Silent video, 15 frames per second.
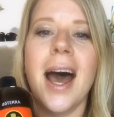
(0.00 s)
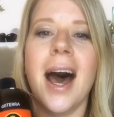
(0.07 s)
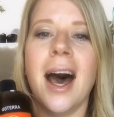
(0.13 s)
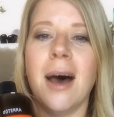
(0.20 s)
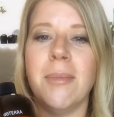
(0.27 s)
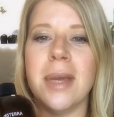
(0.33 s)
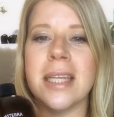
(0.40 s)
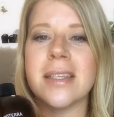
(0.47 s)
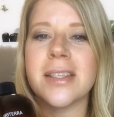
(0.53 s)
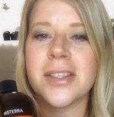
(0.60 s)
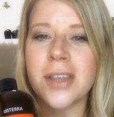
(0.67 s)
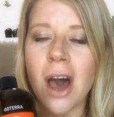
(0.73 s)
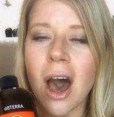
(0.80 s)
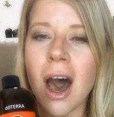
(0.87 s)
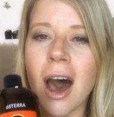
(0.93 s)
Um, it's
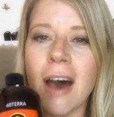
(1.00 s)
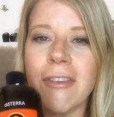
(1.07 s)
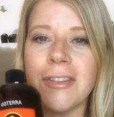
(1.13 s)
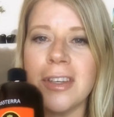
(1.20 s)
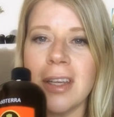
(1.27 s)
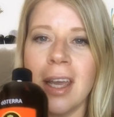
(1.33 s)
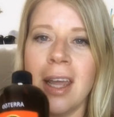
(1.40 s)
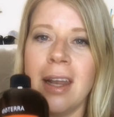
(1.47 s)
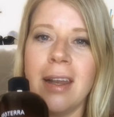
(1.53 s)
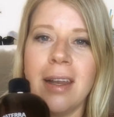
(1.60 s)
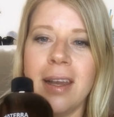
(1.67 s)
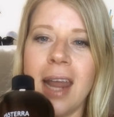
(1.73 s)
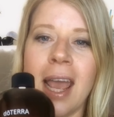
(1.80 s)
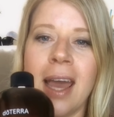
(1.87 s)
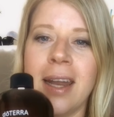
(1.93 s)
soft
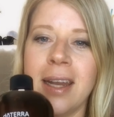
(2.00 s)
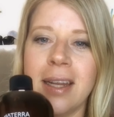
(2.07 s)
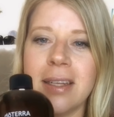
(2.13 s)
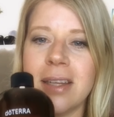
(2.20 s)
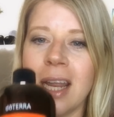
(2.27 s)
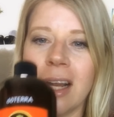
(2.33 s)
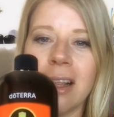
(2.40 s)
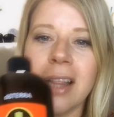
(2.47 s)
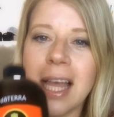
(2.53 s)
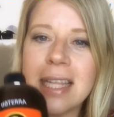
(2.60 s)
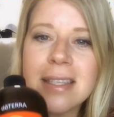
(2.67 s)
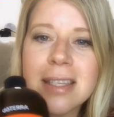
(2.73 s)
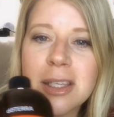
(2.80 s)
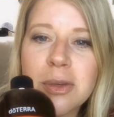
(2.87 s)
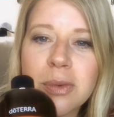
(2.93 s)
and, and it, it
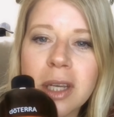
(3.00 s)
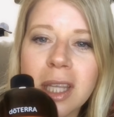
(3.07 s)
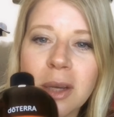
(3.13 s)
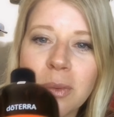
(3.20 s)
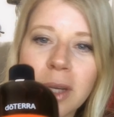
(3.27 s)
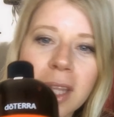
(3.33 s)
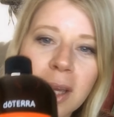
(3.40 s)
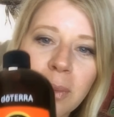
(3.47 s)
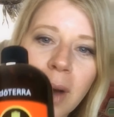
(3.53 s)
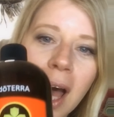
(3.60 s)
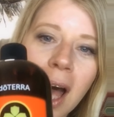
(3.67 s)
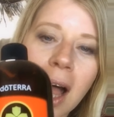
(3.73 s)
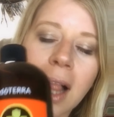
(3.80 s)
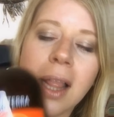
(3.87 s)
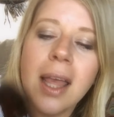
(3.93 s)
cleanses really, really
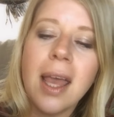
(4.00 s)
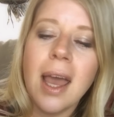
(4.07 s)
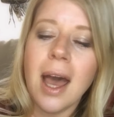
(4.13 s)
well.